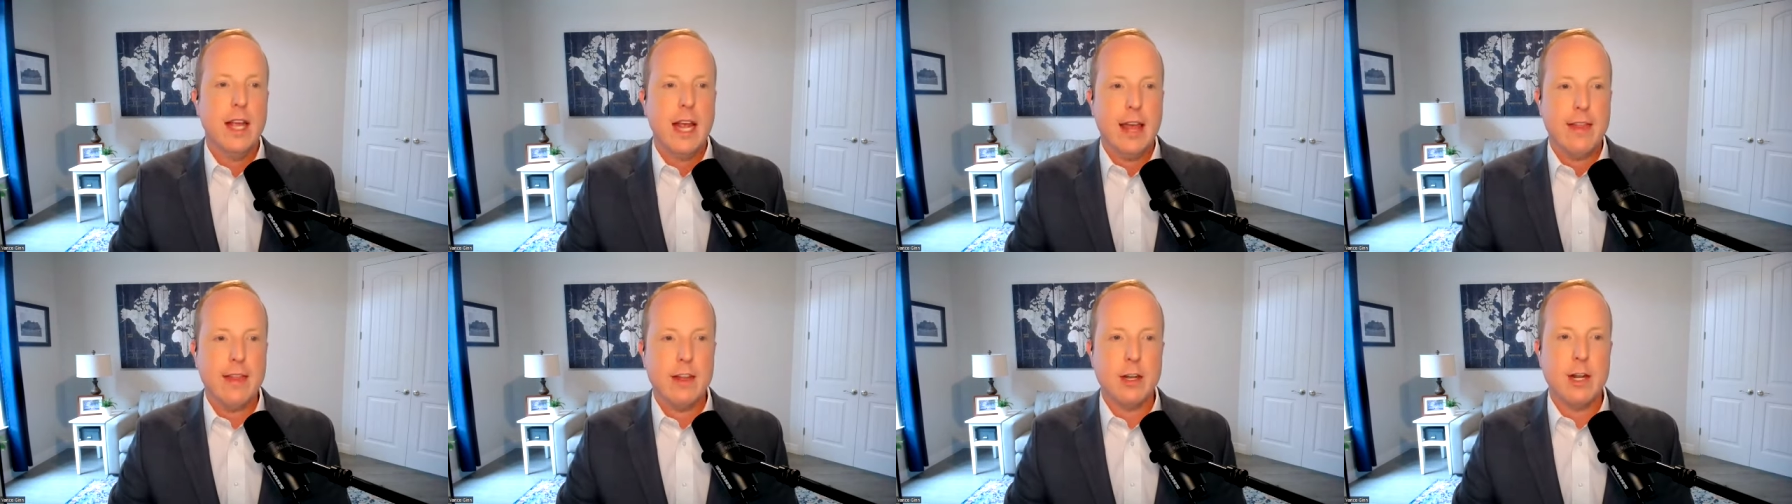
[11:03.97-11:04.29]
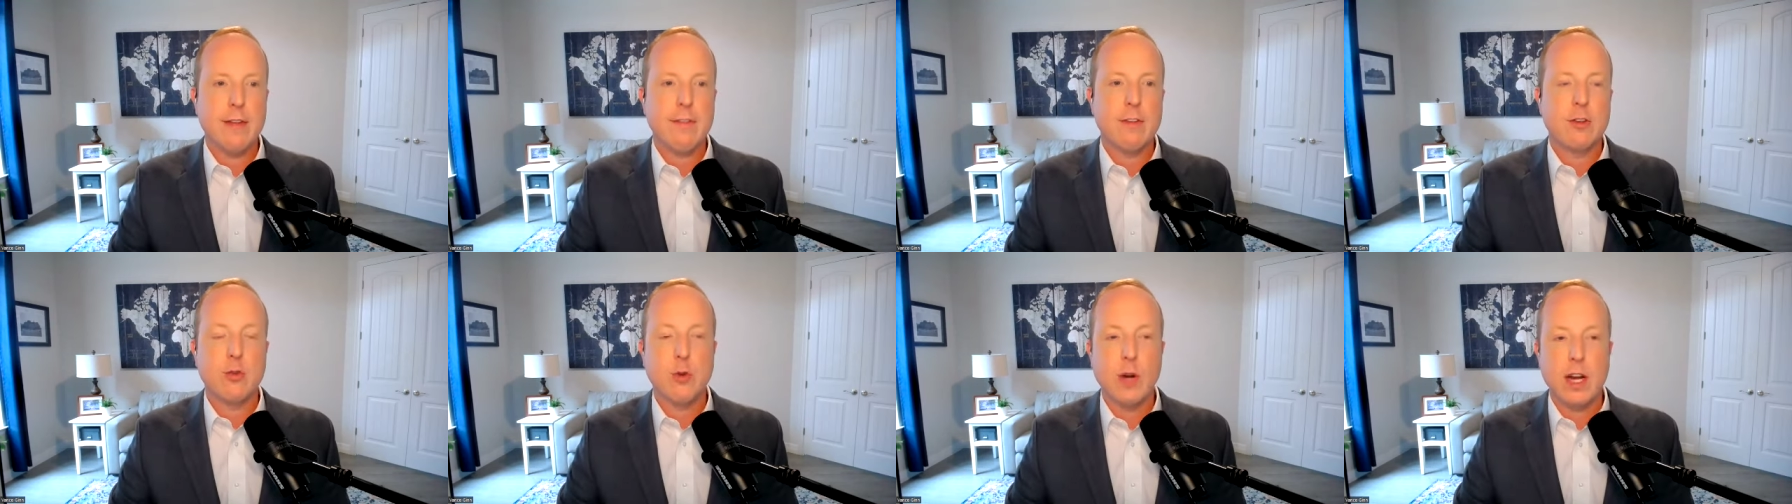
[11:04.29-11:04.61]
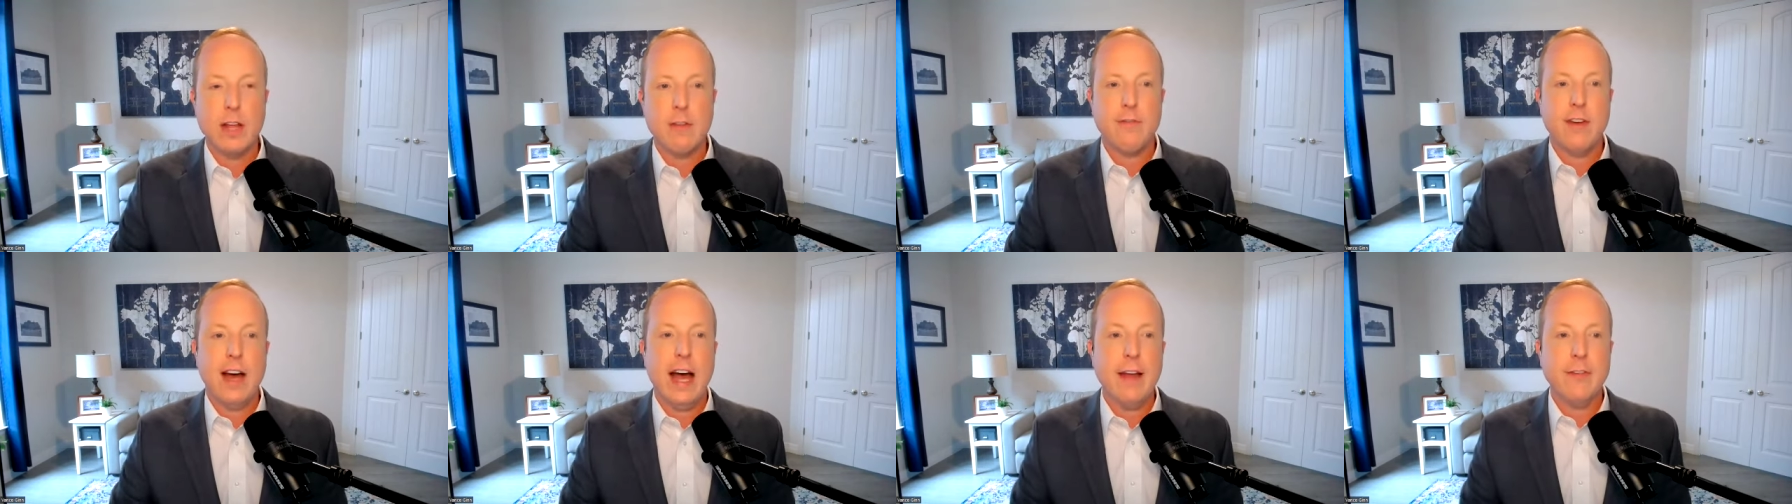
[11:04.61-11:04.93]
And then you have the
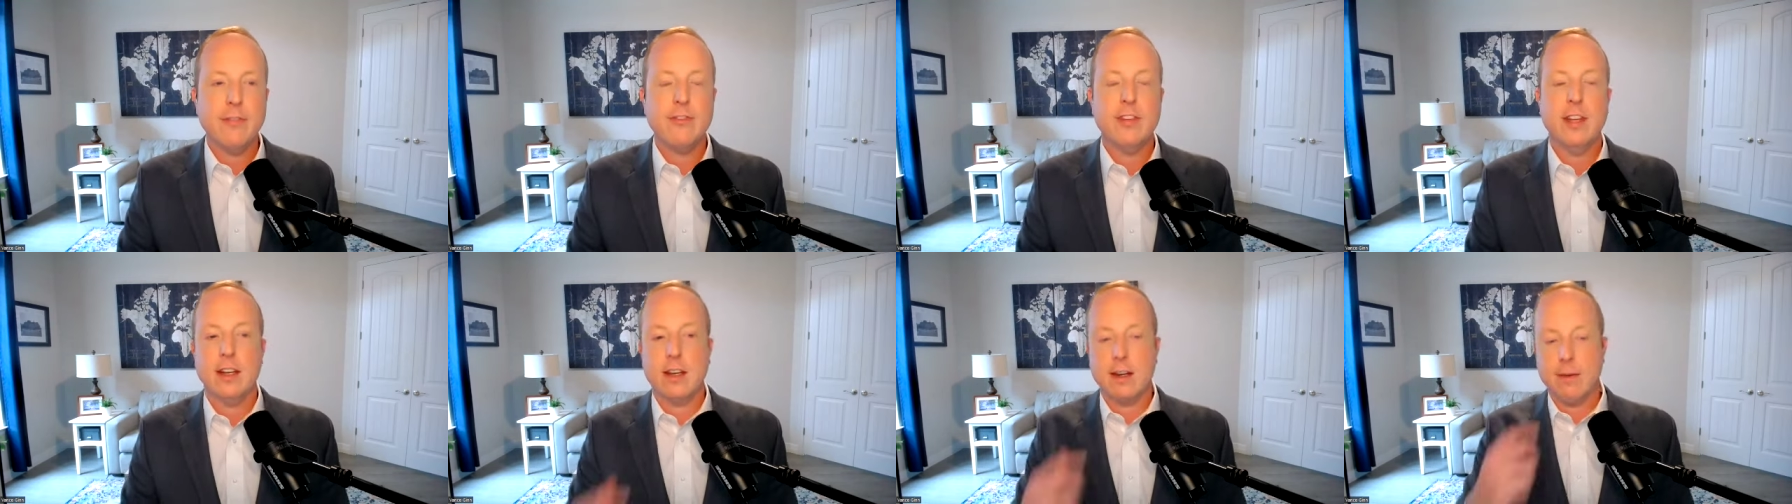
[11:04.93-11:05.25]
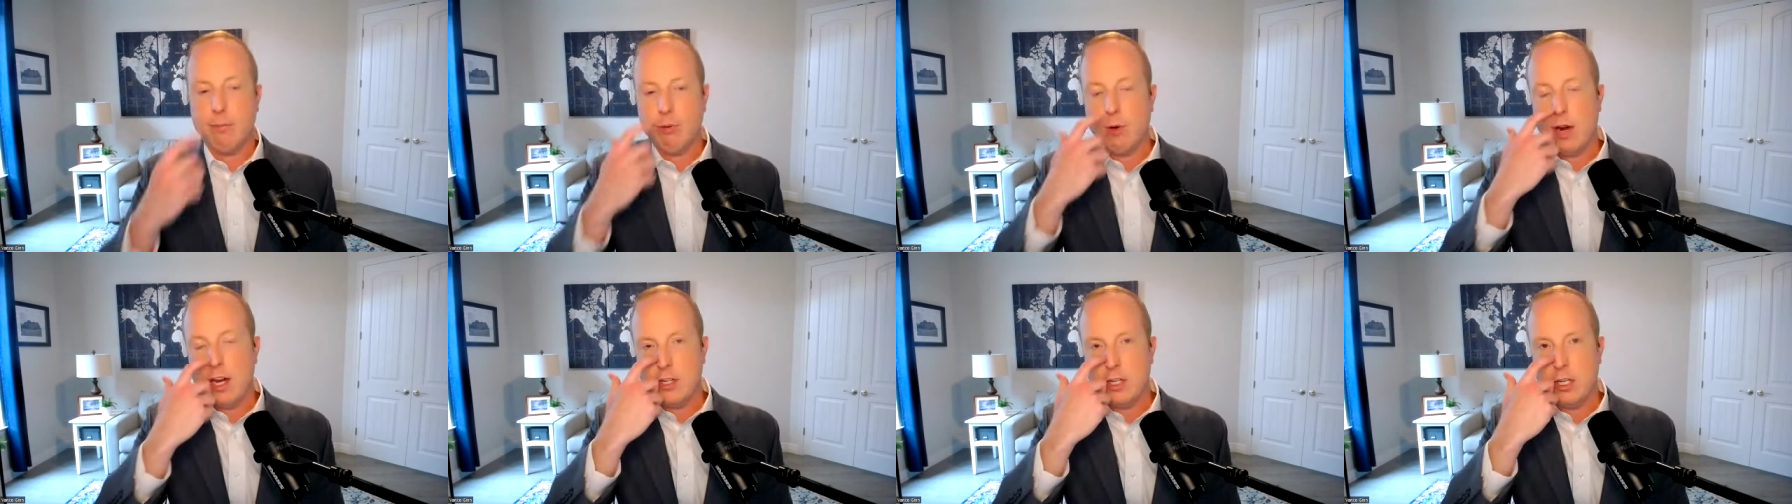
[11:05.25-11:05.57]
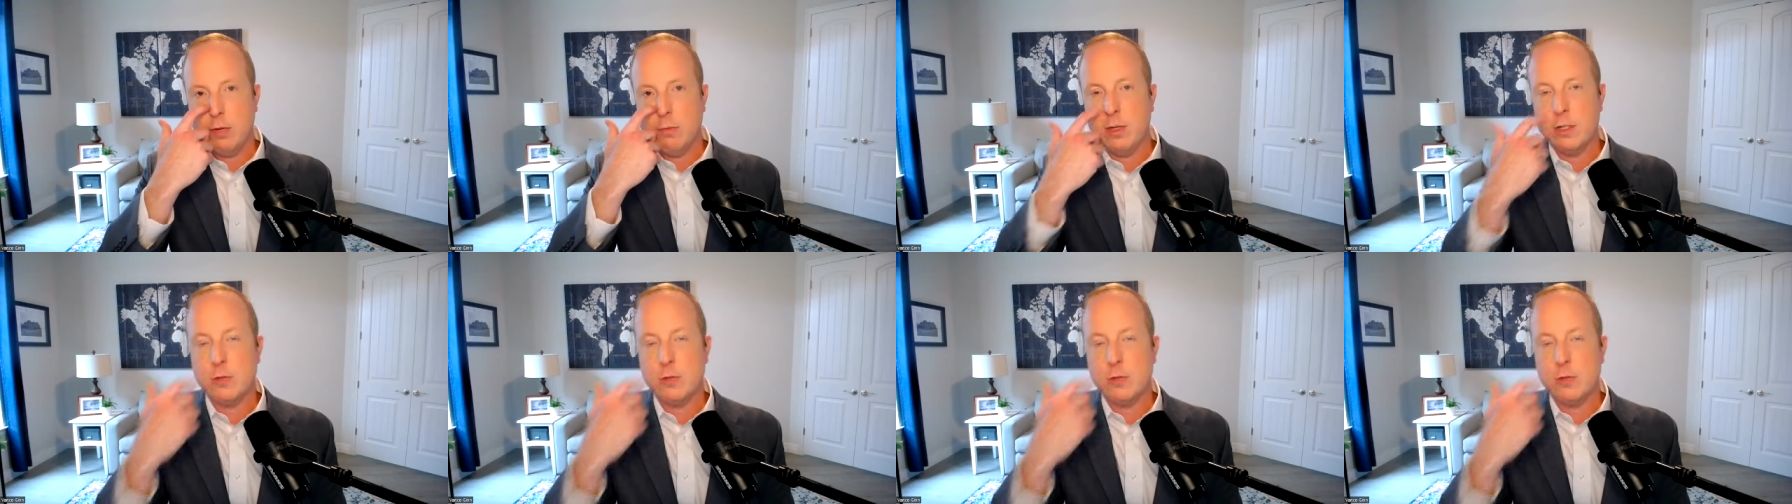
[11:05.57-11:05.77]
twenty-five cent compression,